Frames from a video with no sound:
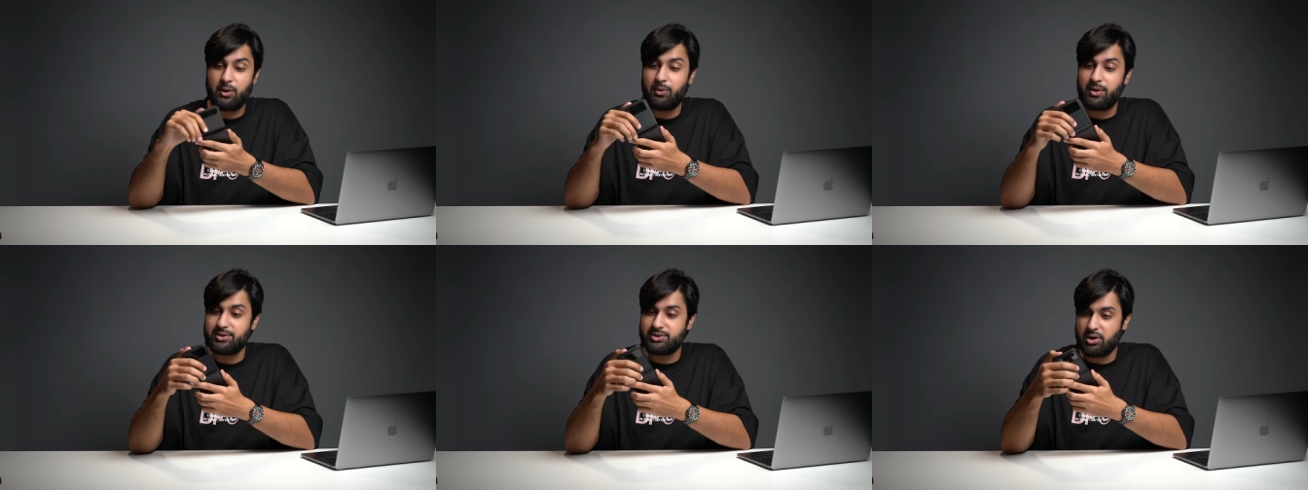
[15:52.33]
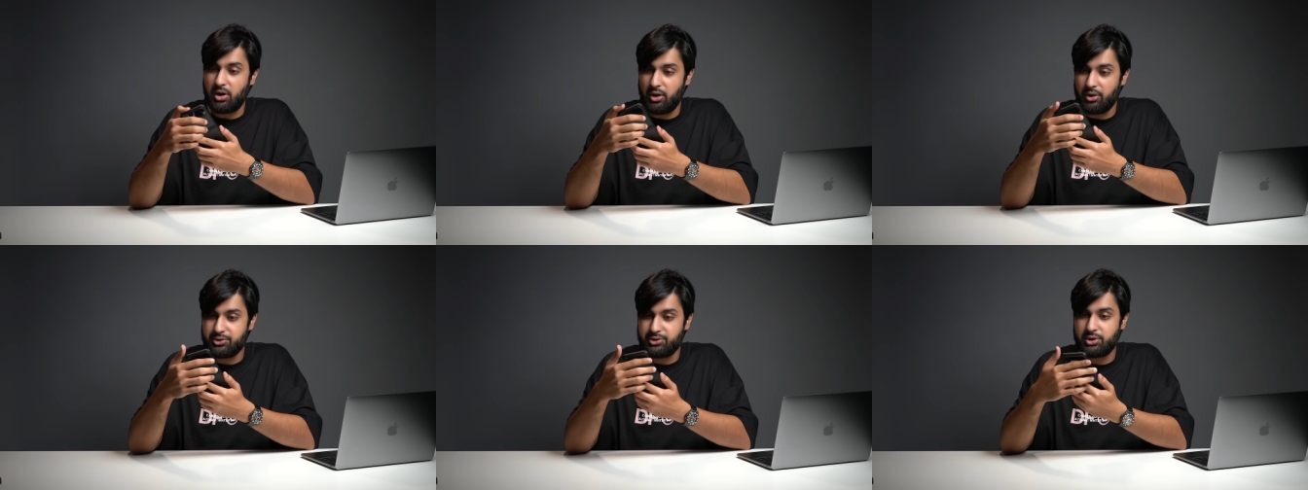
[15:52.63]
was
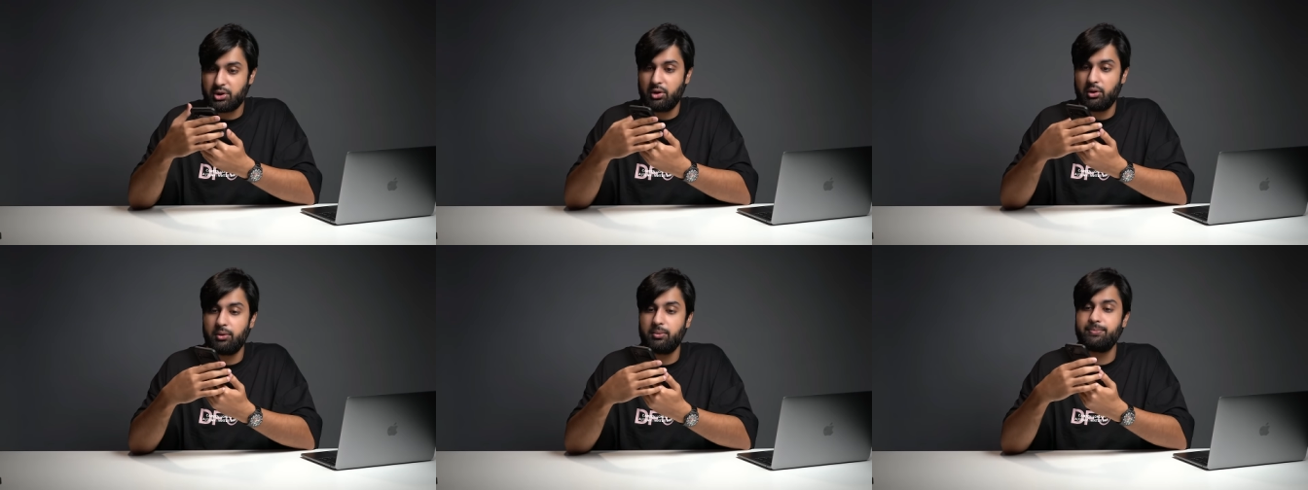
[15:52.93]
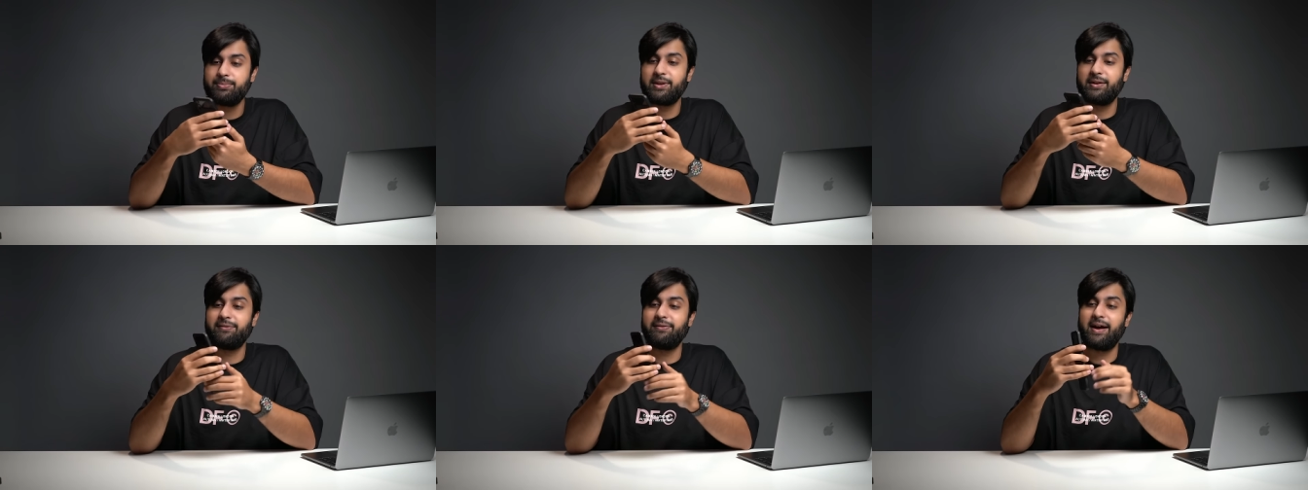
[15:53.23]
also
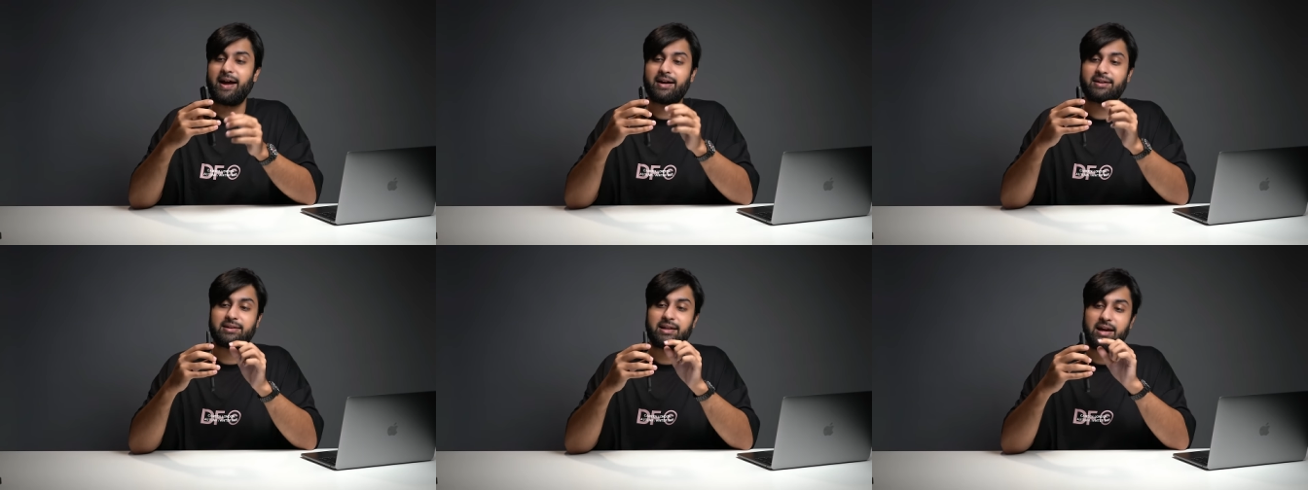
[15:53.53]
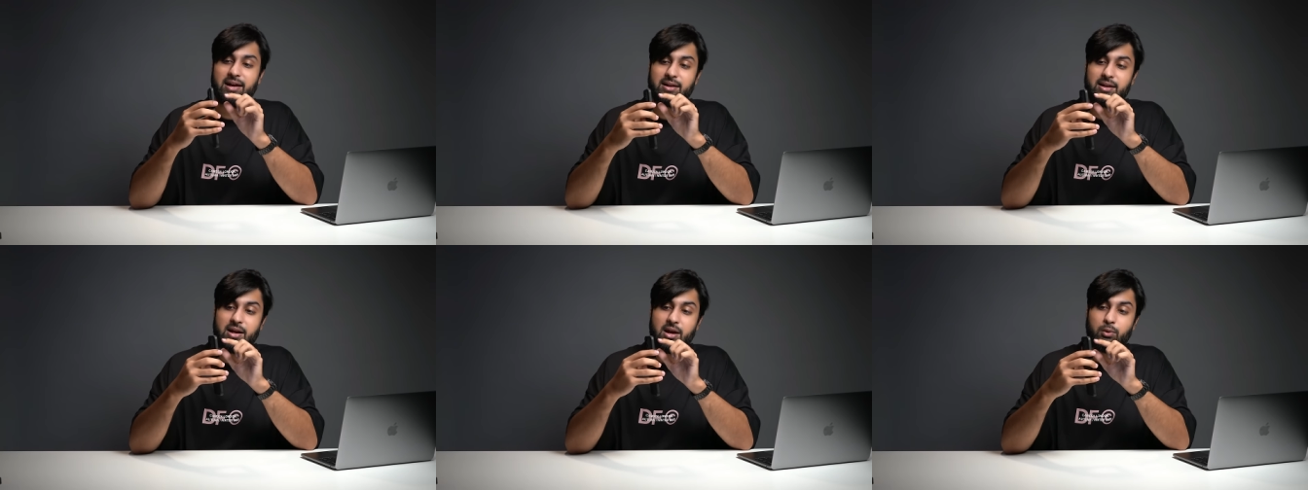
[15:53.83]
the fact
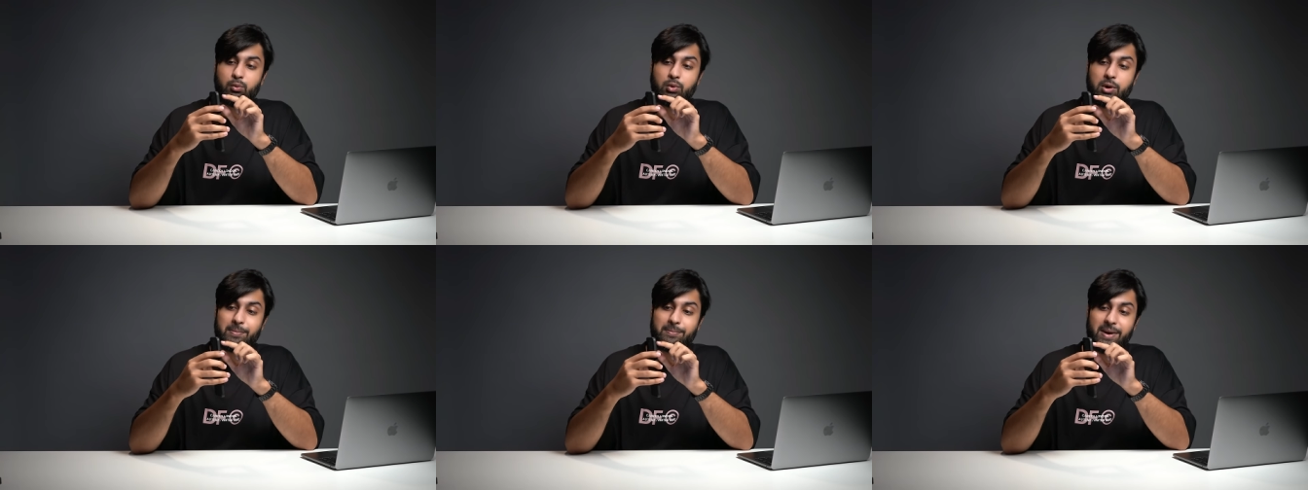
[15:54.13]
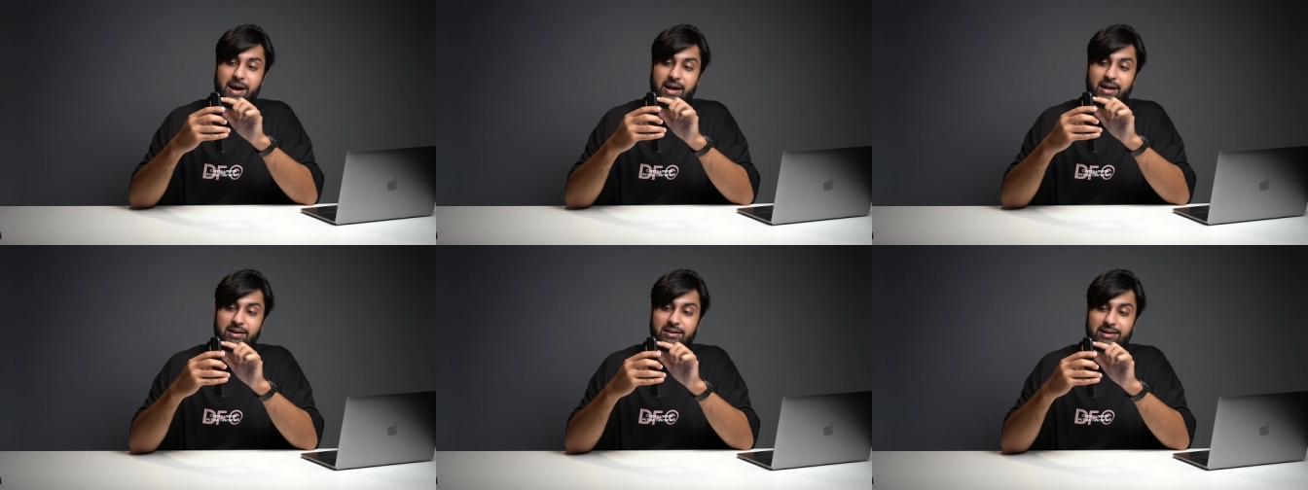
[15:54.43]
that we
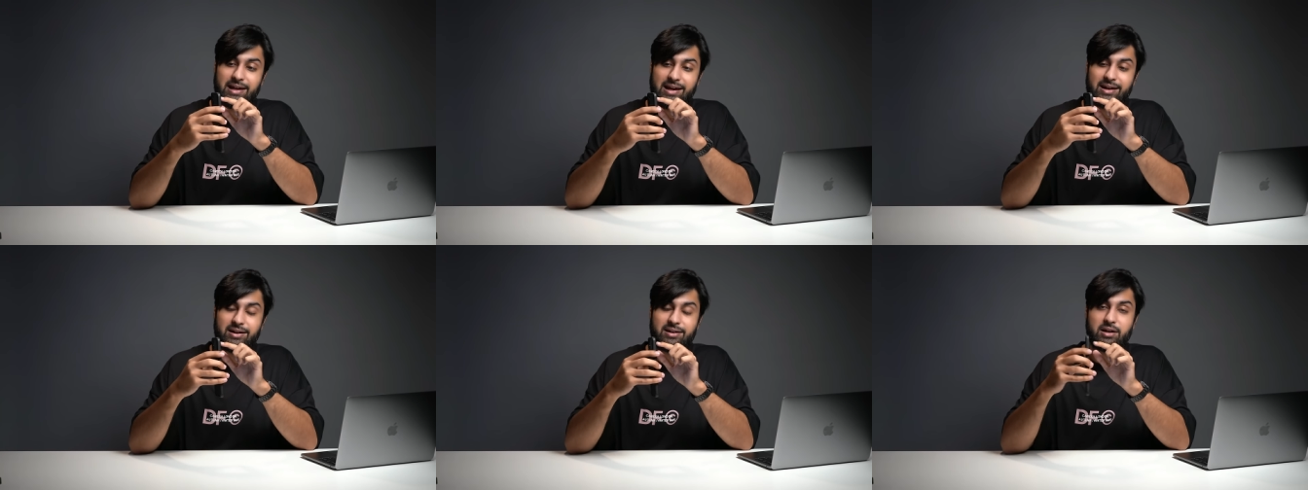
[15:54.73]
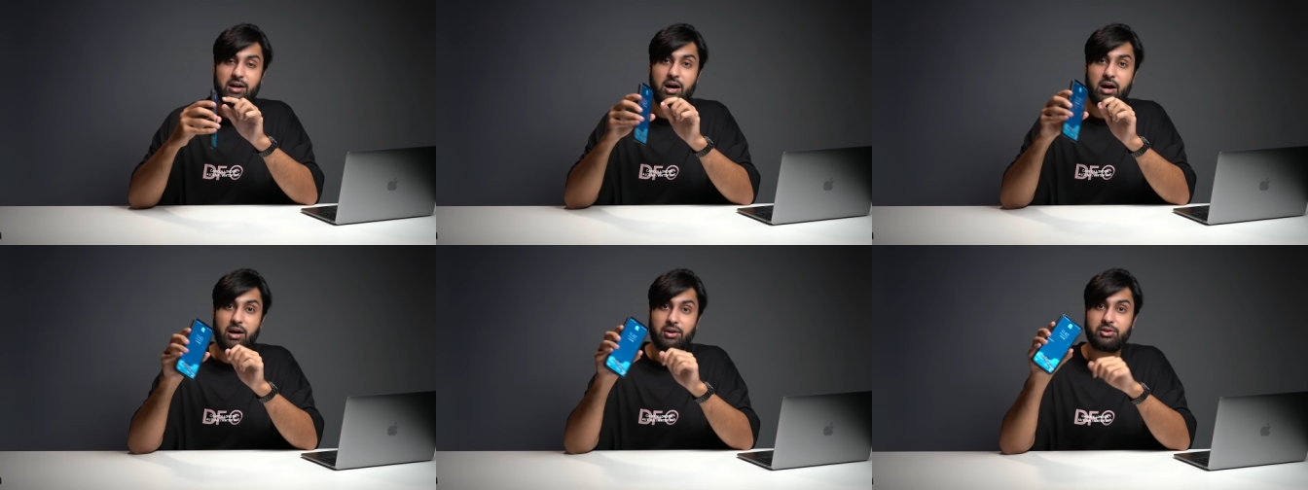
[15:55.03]
might get an
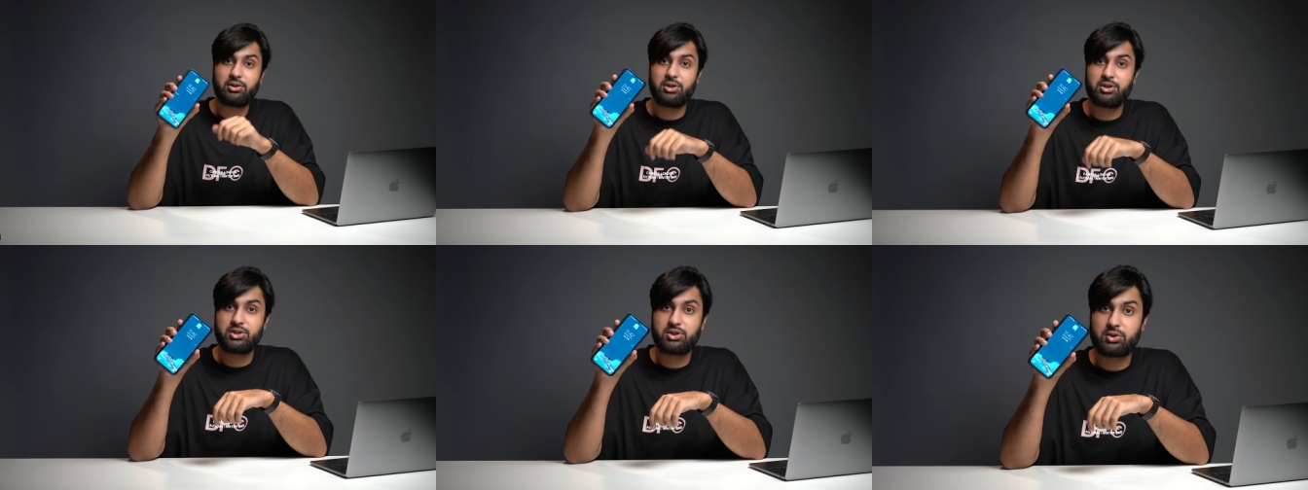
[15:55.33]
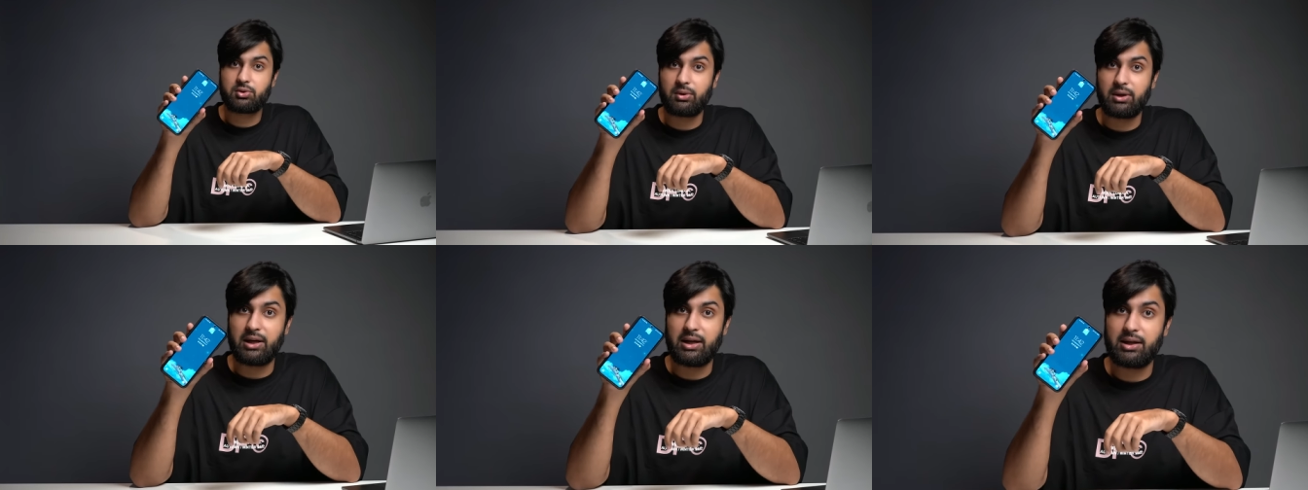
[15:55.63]

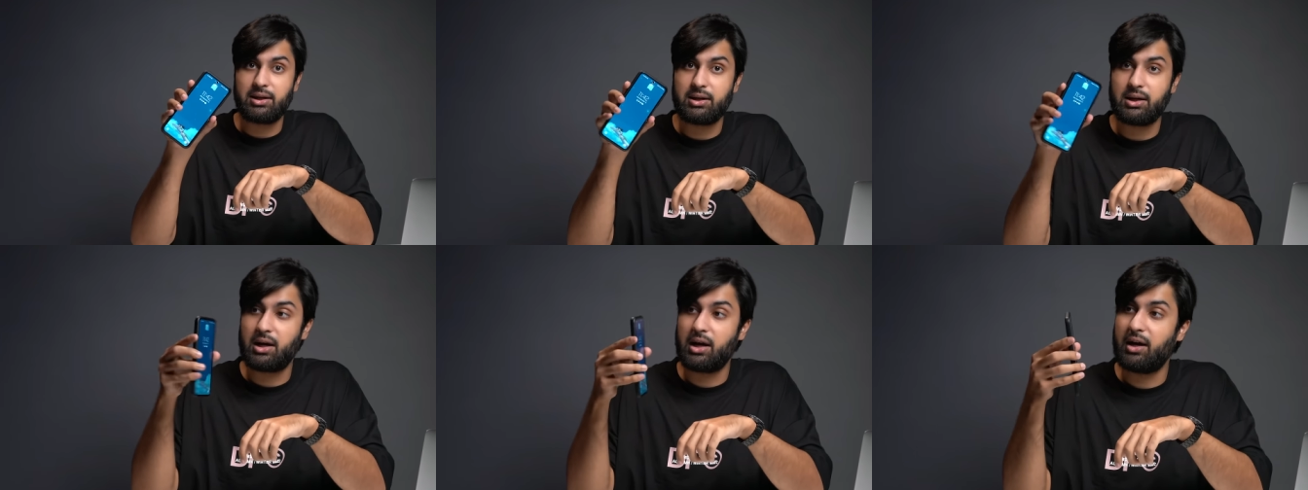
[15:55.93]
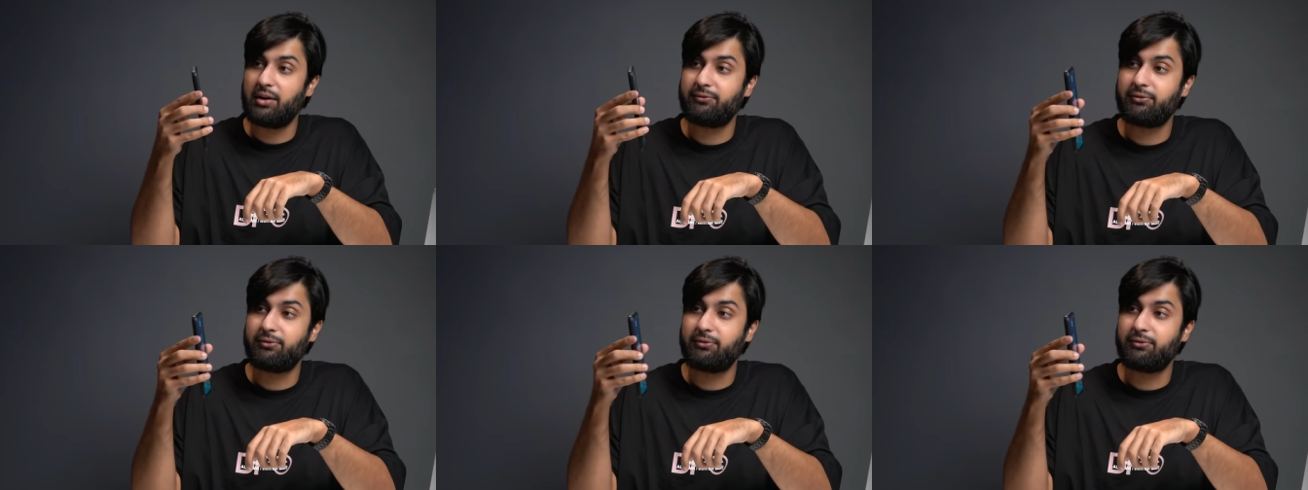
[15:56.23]
underscreen uh,